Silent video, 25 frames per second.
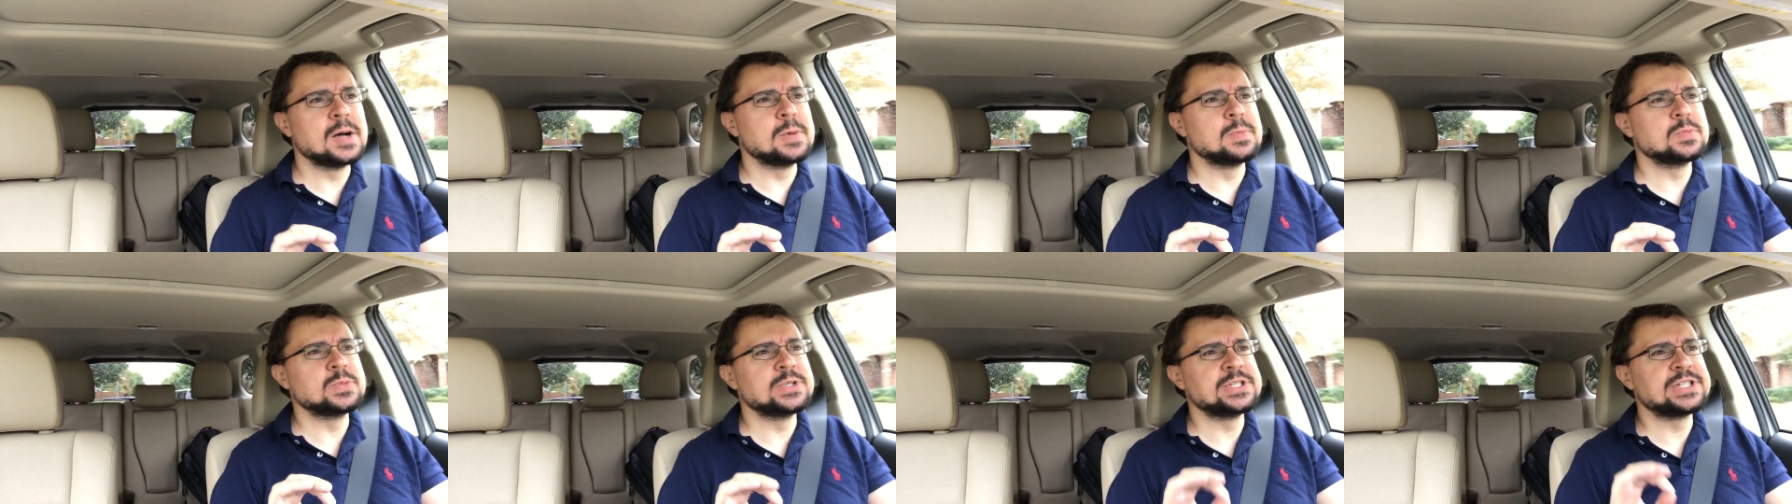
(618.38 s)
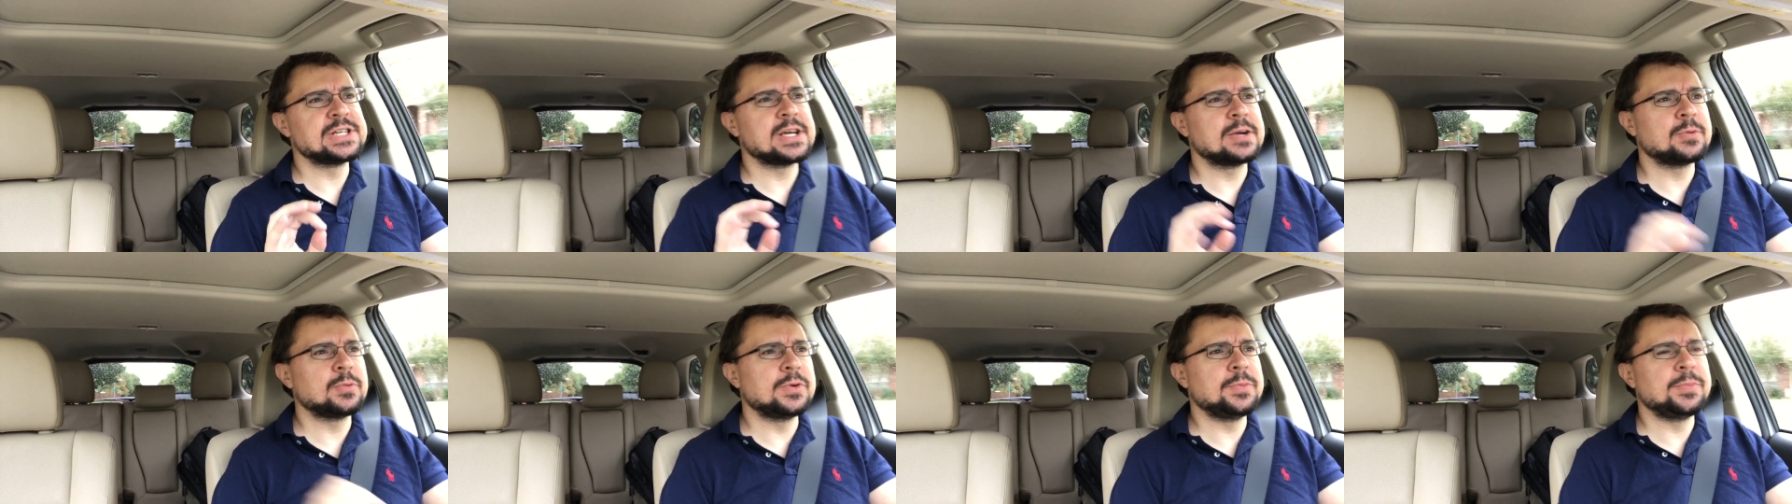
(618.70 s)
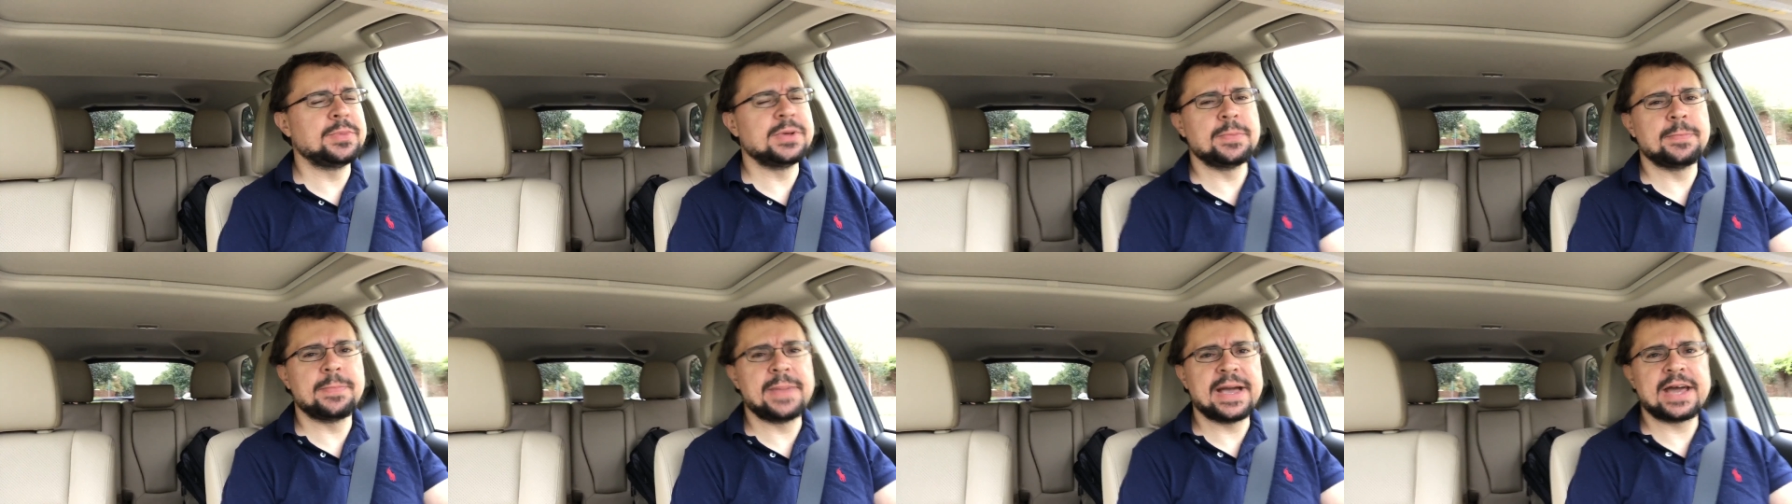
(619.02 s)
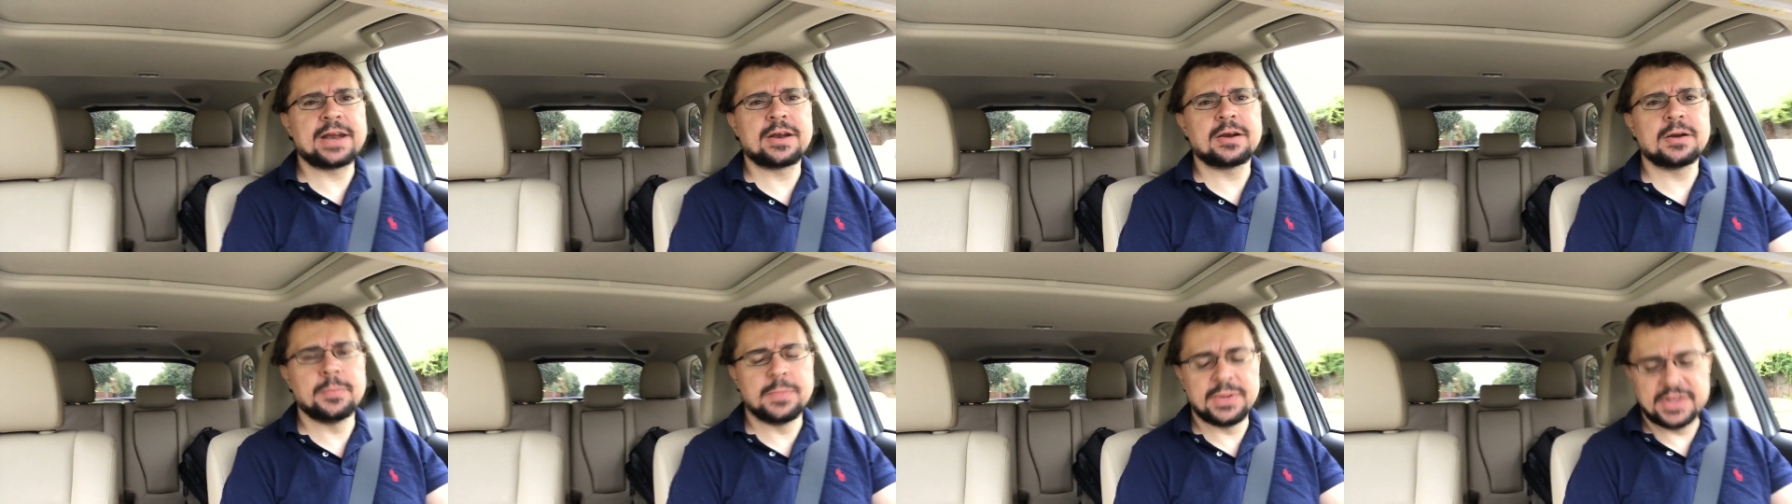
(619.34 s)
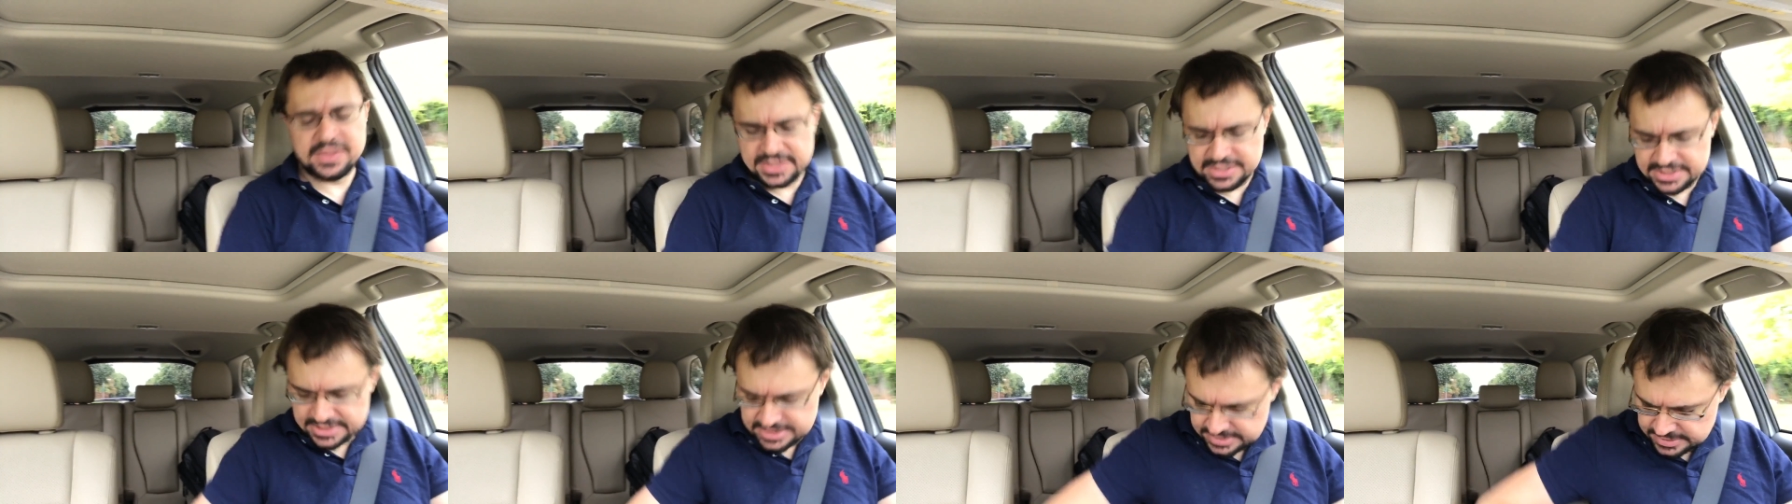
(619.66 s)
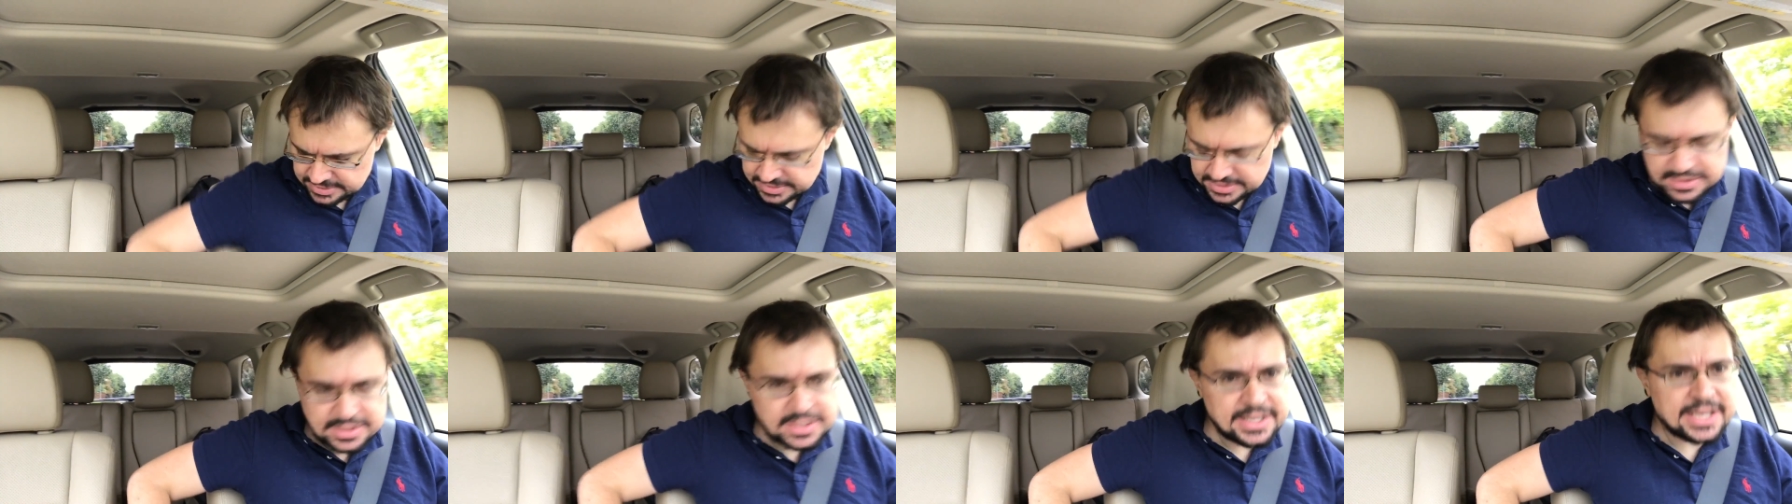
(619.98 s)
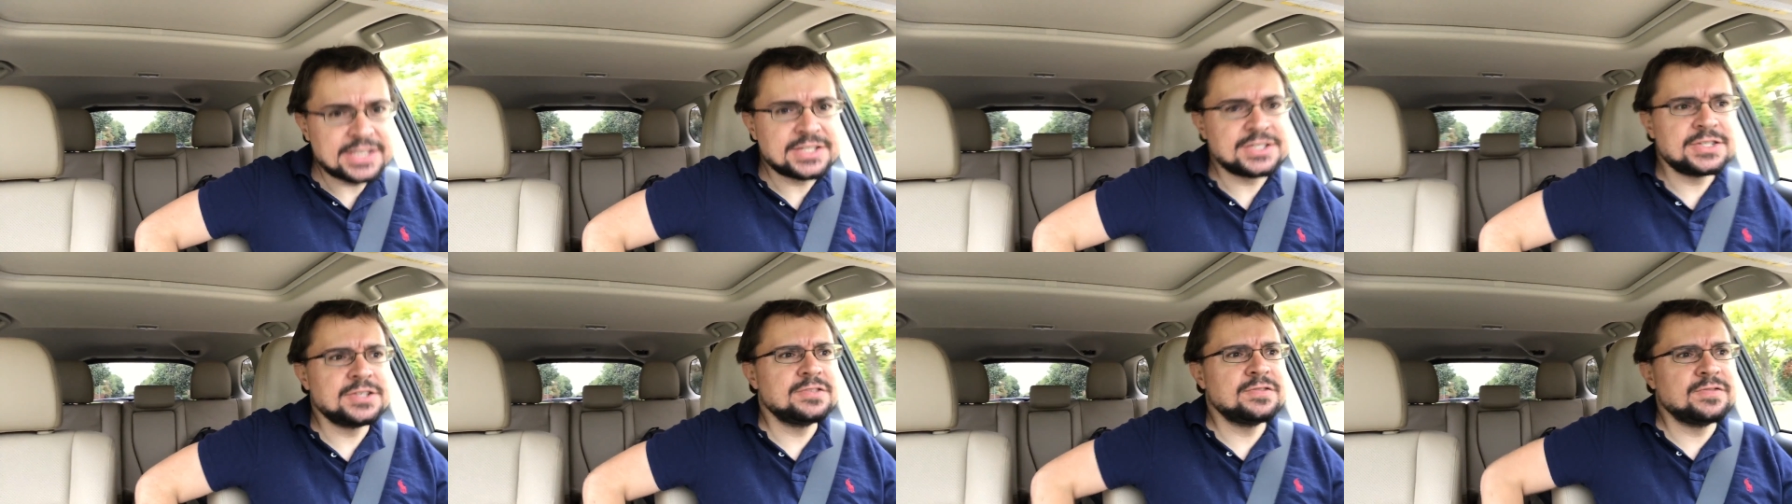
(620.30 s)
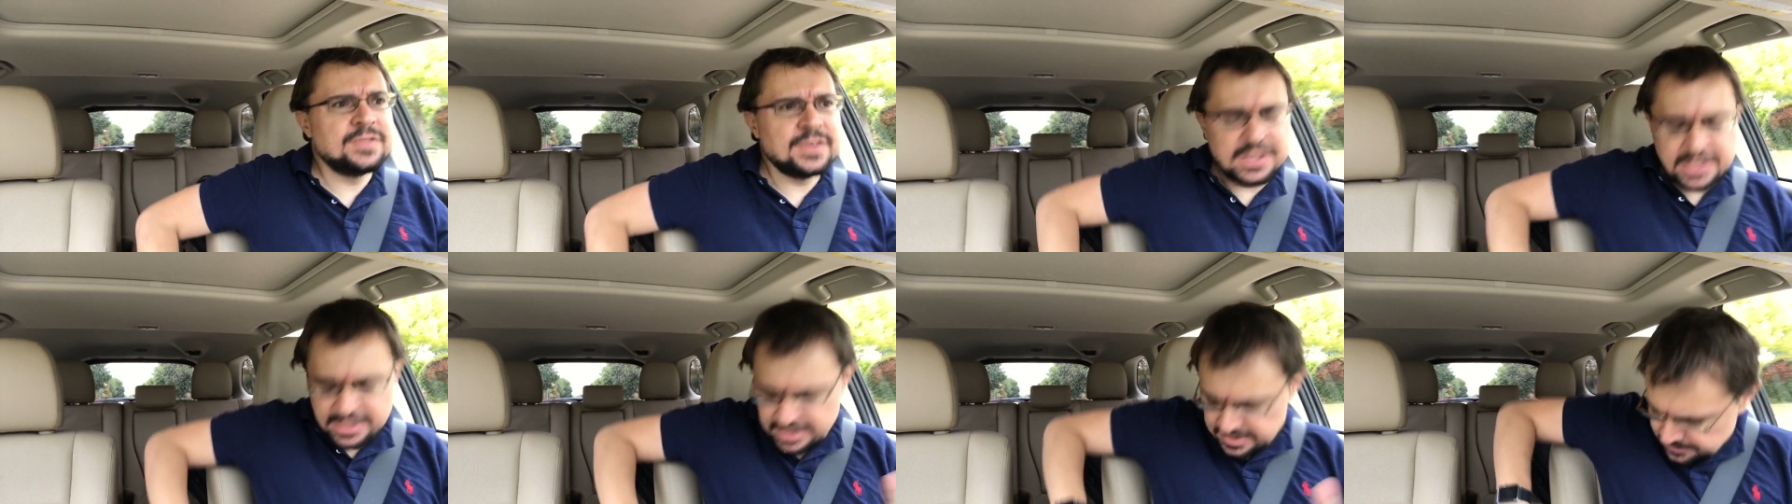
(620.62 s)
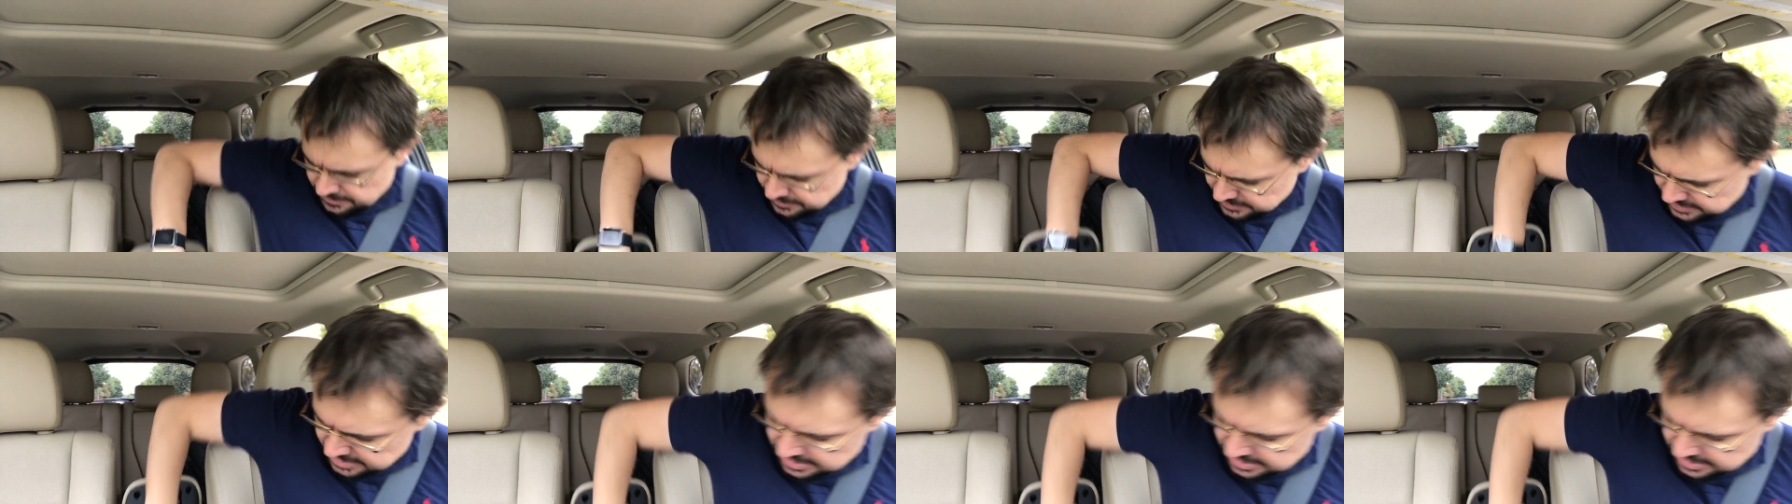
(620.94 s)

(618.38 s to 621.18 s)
which would be better, but this SUV,